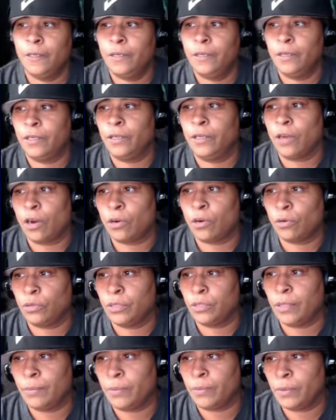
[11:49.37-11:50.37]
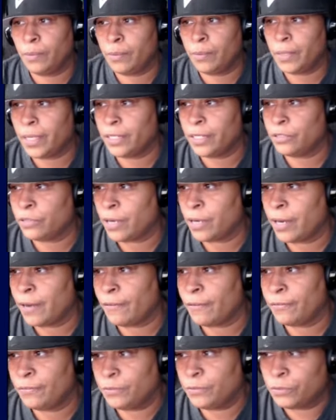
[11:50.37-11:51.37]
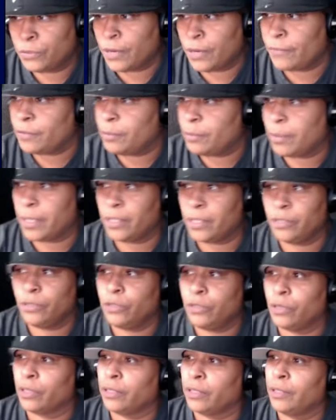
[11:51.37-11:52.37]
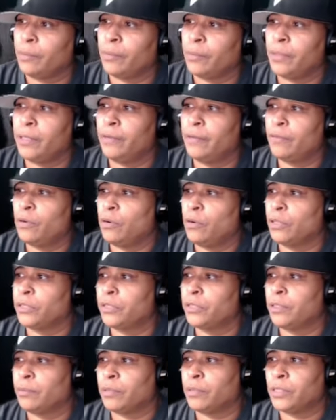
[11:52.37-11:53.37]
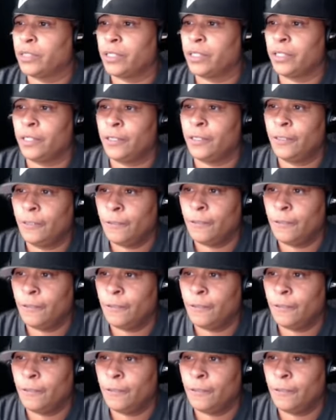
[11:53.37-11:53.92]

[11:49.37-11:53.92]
inaugural WNBA draft drafted by the New York Liberty, of course, number ten,